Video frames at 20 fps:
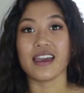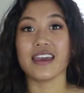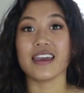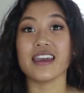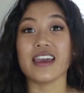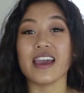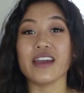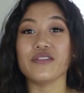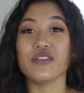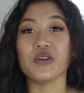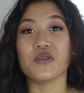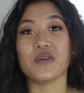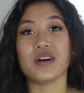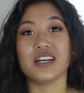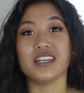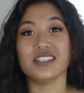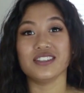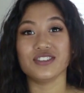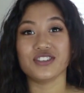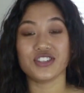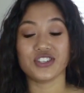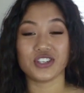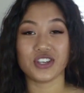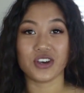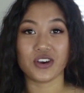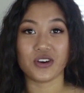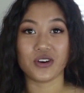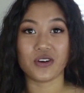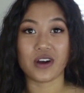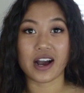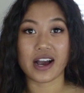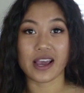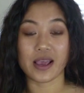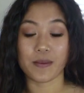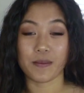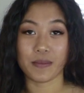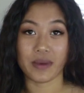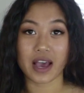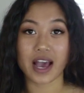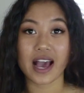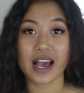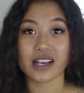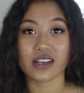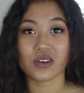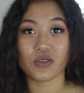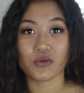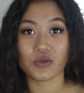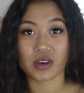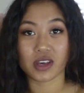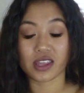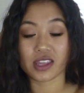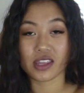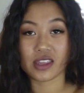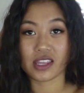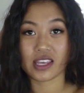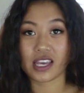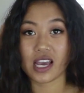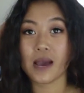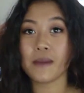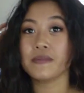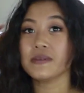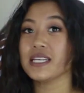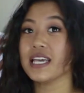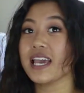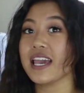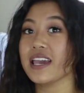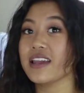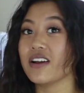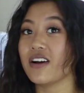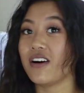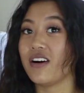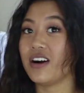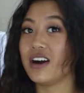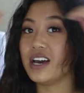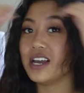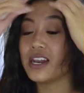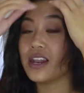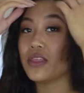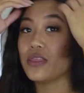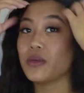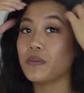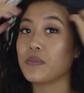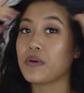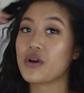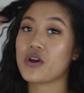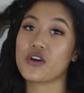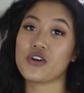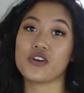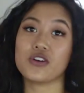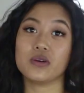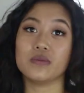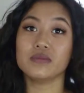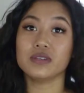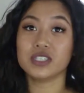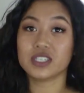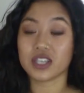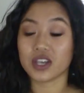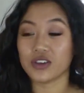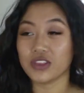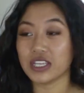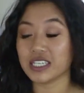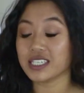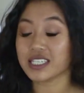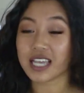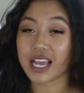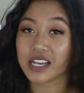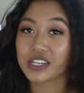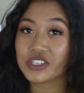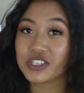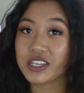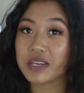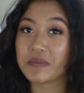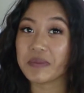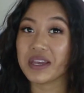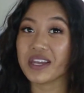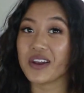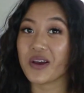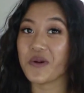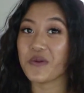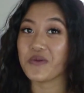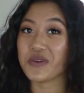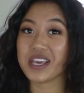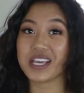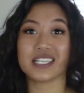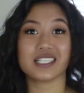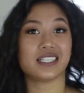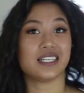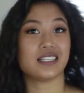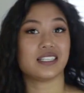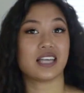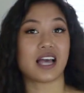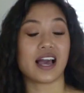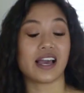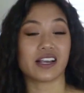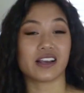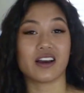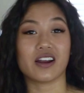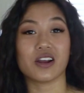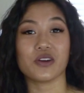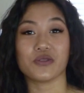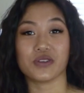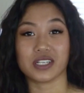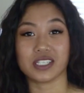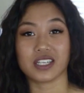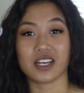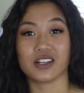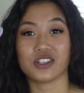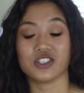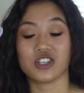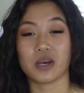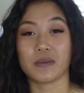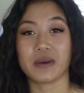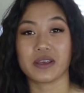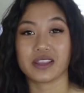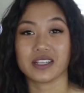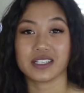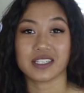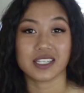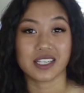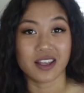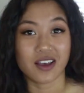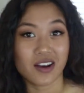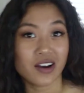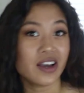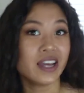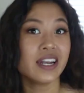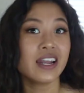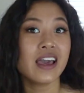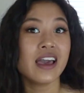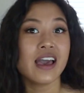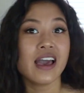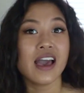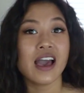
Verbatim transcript: Hey everyone, so I'm back with the update on the perm. So this has actually been a week since I got it retouched up at the salon.